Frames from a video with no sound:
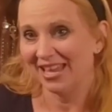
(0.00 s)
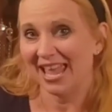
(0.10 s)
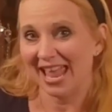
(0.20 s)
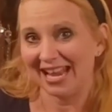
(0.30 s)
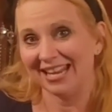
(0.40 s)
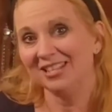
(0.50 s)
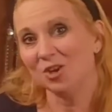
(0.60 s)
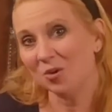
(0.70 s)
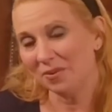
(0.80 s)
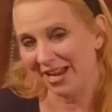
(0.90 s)
and it's
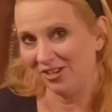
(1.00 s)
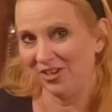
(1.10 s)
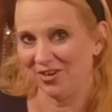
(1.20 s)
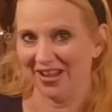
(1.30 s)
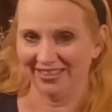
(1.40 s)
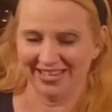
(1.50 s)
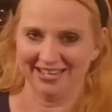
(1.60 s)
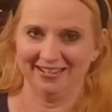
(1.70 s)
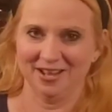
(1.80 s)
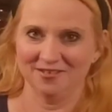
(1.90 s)
arpeggio at the
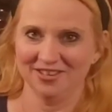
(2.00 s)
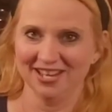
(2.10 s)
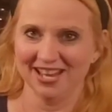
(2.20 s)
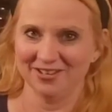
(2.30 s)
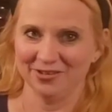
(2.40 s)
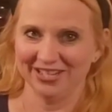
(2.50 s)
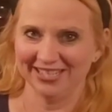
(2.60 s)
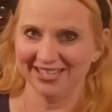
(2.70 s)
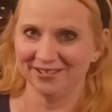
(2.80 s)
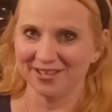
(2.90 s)
end of it, and you'll get to
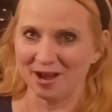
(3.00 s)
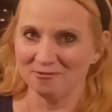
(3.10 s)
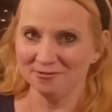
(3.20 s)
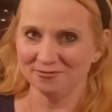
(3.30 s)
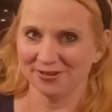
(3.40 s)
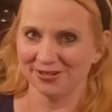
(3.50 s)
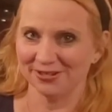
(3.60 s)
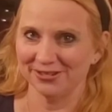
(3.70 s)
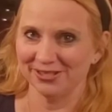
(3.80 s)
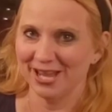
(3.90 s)
hear that one
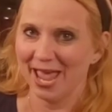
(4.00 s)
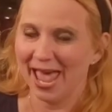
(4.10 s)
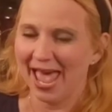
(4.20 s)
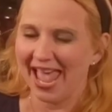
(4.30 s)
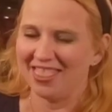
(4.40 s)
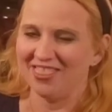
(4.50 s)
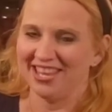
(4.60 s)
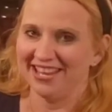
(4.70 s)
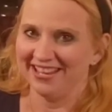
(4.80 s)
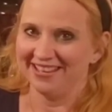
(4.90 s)
first. And
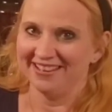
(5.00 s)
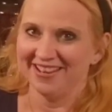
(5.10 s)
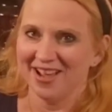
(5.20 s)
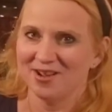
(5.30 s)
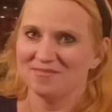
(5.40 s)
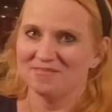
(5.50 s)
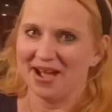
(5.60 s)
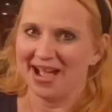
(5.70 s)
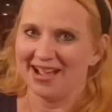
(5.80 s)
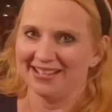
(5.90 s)
then
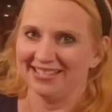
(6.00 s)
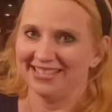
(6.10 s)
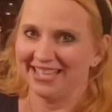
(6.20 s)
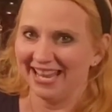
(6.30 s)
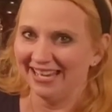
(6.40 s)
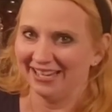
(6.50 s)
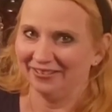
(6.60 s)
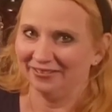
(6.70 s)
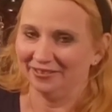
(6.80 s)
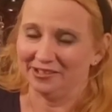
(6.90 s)
my second
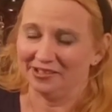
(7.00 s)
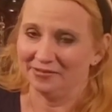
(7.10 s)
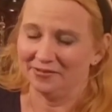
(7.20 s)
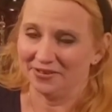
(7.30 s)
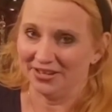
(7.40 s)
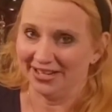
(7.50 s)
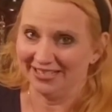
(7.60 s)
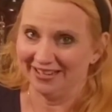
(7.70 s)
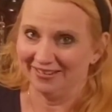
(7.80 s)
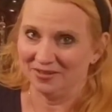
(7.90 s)
one is
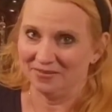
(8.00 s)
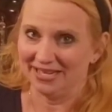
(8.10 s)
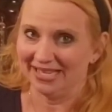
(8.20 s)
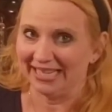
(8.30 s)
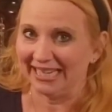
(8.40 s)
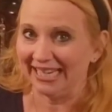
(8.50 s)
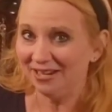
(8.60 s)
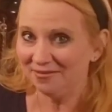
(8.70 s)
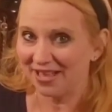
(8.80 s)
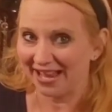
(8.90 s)
going to be the E
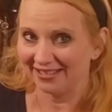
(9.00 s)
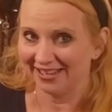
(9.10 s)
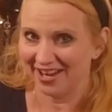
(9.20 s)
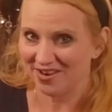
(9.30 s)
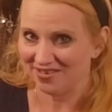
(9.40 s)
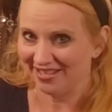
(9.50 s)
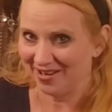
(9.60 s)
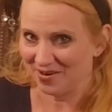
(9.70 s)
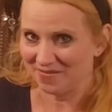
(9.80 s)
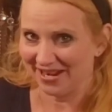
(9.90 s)
flat scale with the
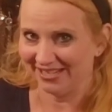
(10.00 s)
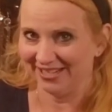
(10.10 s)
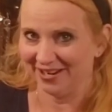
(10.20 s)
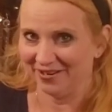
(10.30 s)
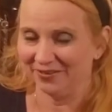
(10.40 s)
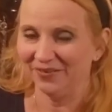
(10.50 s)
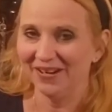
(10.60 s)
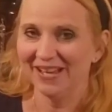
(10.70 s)
arpeggio.